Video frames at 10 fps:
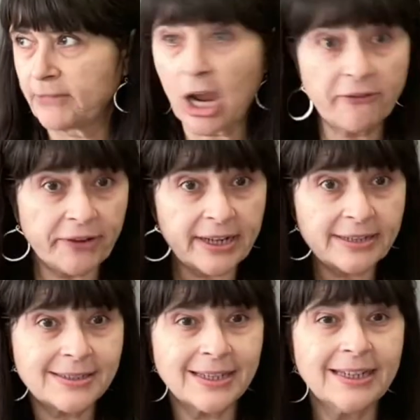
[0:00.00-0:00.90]

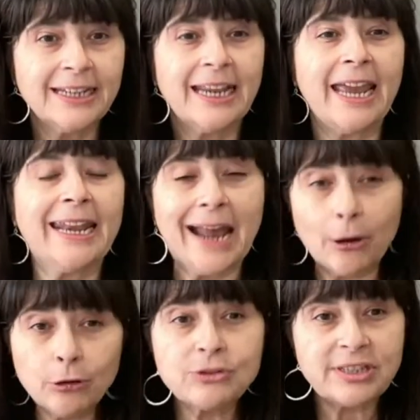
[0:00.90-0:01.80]
confidence and
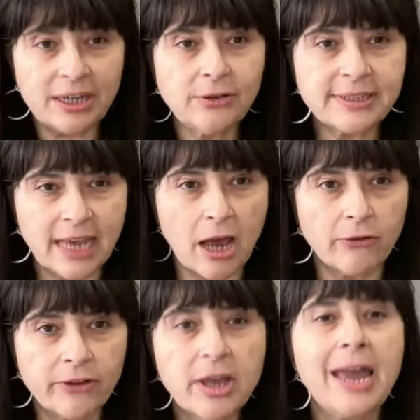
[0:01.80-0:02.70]
how you see
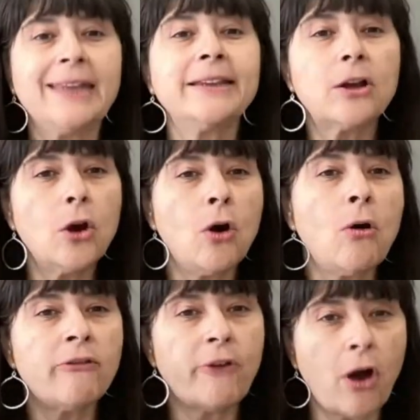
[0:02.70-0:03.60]
yourself. And the
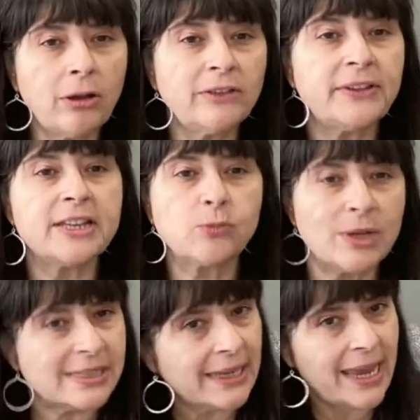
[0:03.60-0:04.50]
goal of all of this,
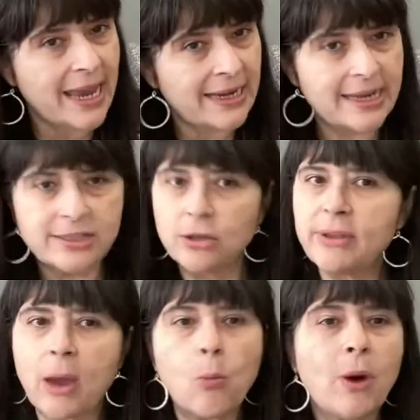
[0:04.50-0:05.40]
once again, is so
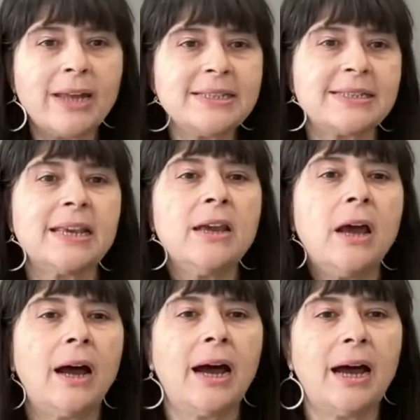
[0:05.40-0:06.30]
that once
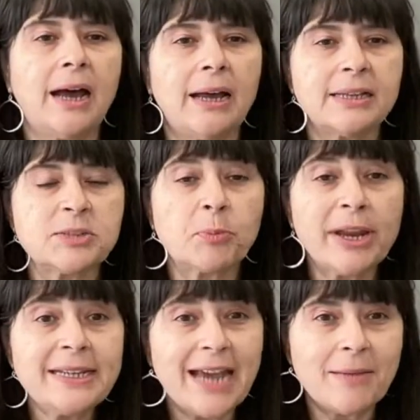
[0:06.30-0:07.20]

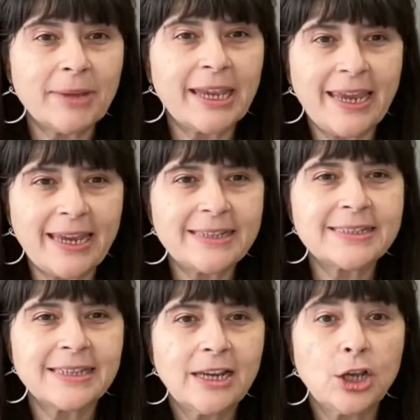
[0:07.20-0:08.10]
springtime
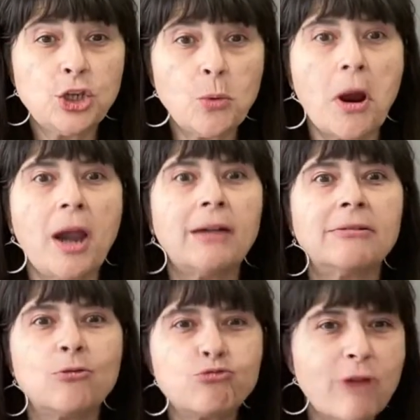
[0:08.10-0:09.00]
hits, you are
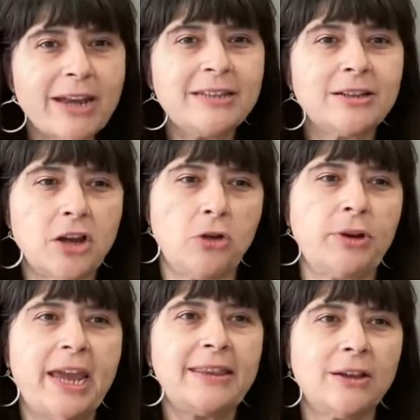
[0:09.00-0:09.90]
ready to go,
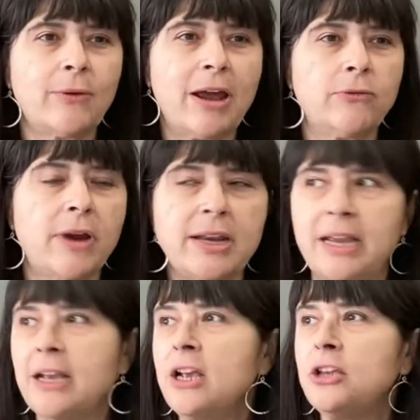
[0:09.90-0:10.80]
to hit the ground
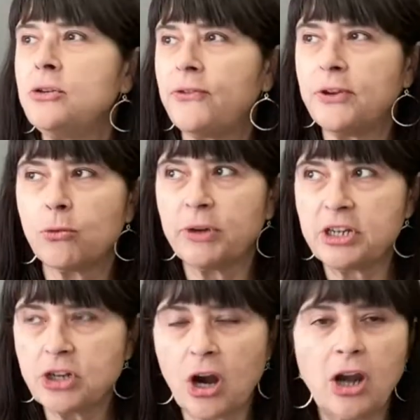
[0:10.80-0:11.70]
running. You feel
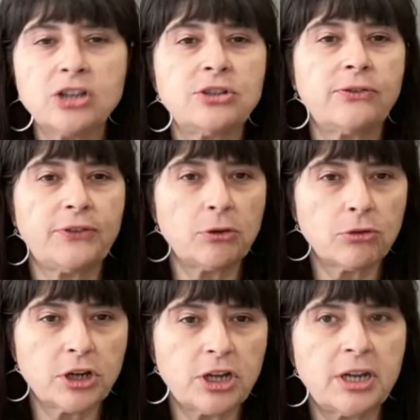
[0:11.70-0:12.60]
recharged, you feel
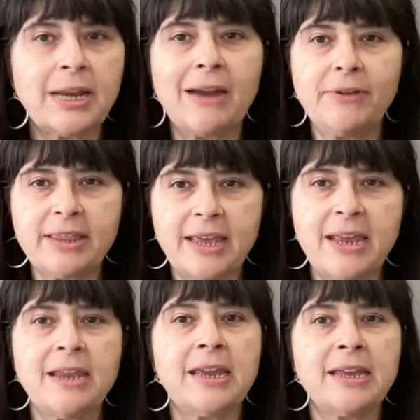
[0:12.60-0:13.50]
good,
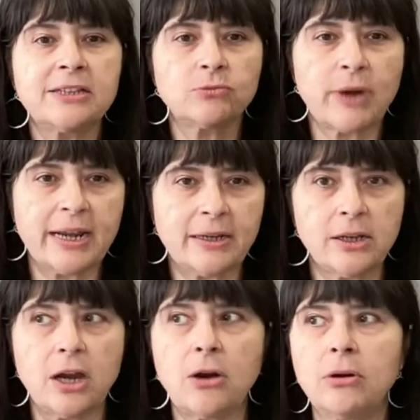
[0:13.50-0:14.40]
everything is ready to
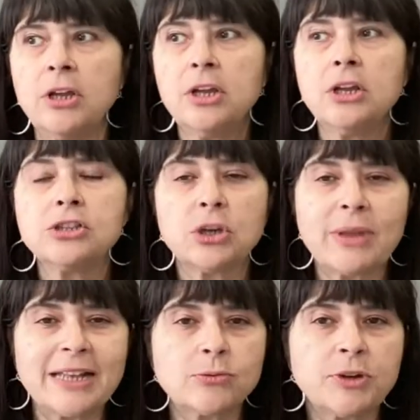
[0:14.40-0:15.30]
go. So
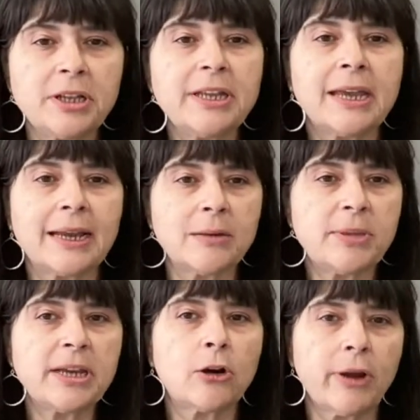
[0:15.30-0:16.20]
that's really going to
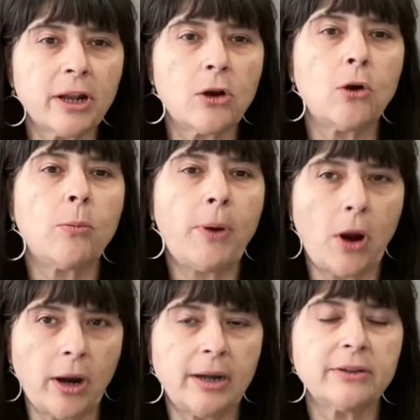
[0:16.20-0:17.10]
be a critical
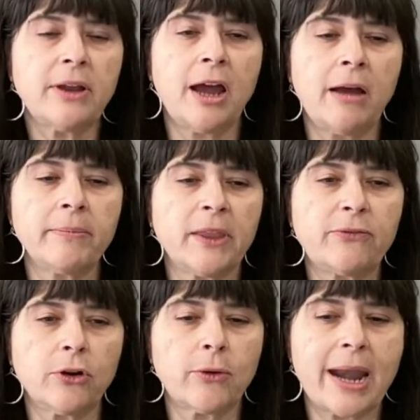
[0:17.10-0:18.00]
part
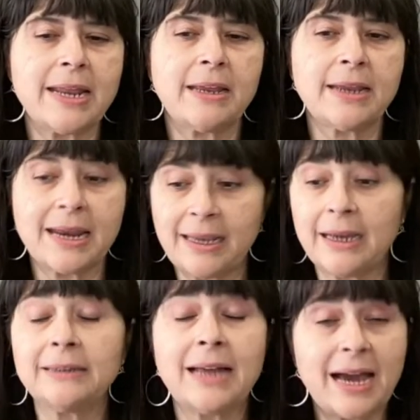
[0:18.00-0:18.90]
for getting
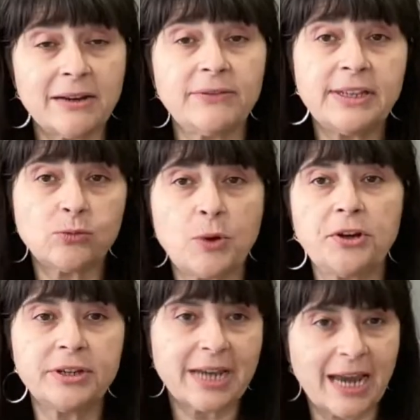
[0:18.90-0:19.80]
a lot of this
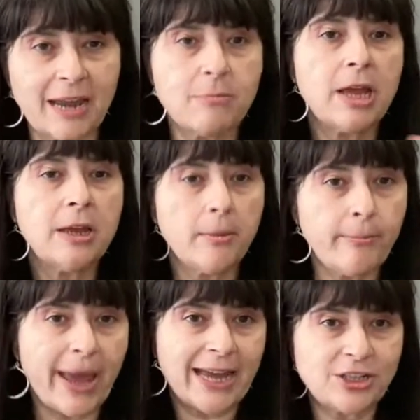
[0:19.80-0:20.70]
wintertime
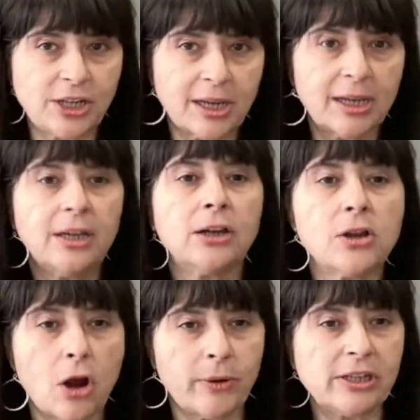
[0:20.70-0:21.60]
magic
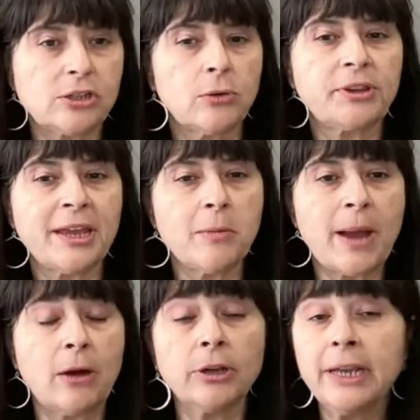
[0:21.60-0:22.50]
going. So think
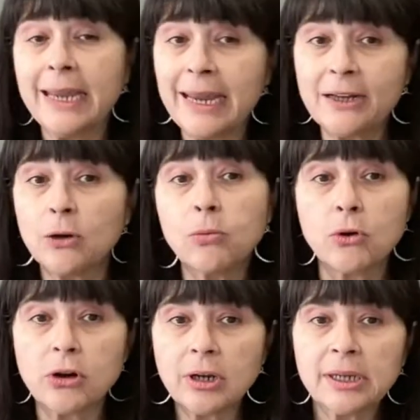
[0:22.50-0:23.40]
about inner
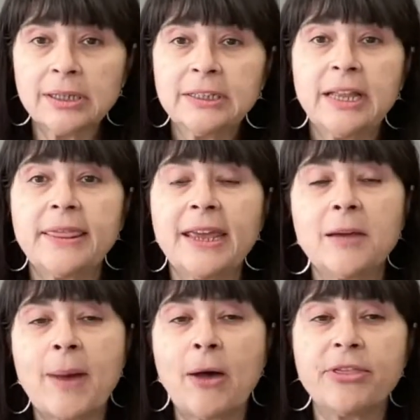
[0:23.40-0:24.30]
work.
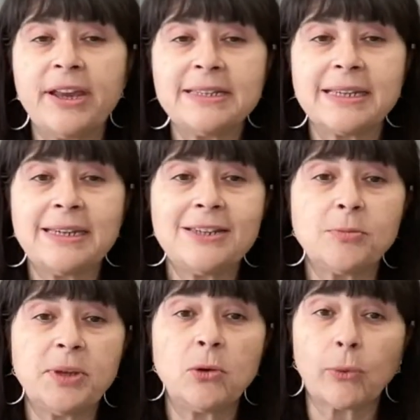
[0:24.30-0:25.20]
Think about things that need
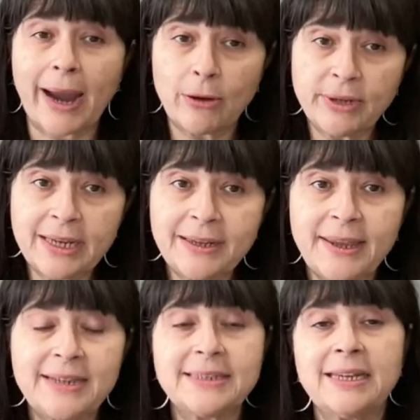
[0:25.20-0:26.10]
to be grounded,
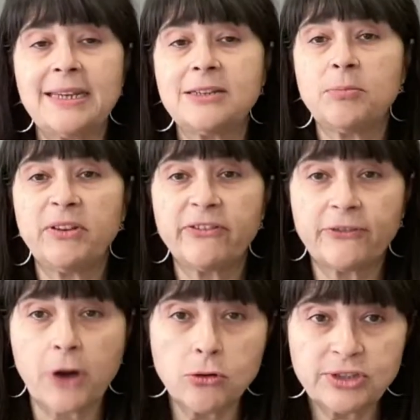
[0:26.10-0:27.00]
things that need to be
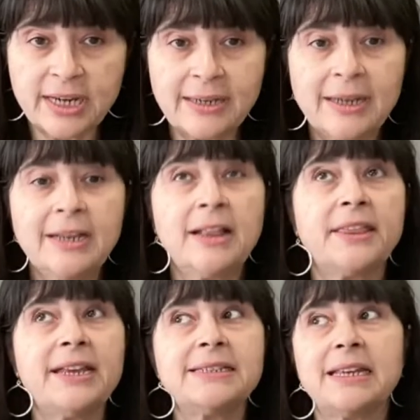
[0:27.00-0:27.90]
frozen,
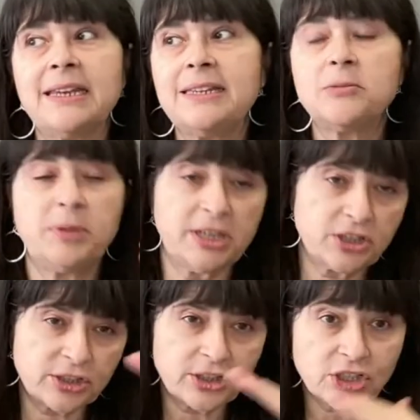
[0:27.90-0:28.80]
things that need to be
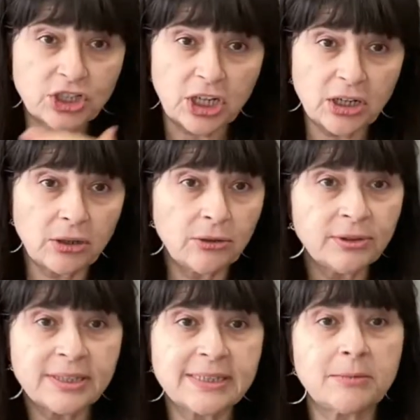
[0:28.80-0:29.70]
just chill.
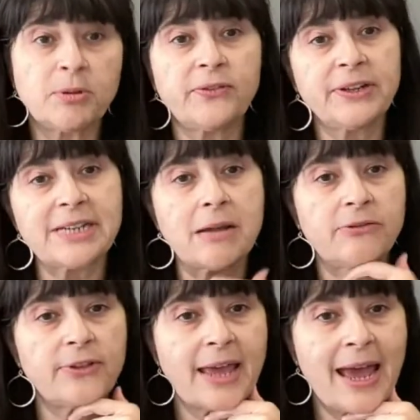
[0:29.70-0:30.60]
This is the perfect time
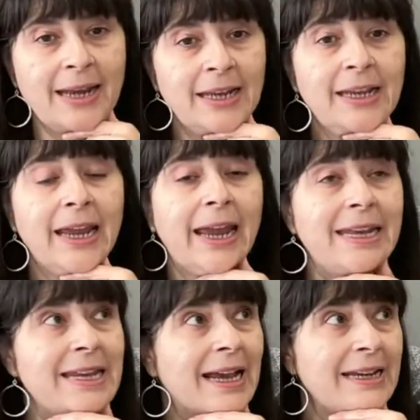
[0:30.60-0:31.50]
for that.
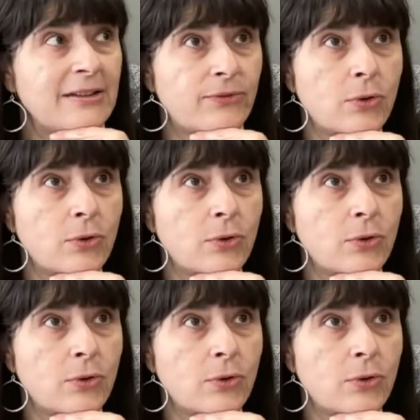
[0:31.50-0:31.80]
Any kind of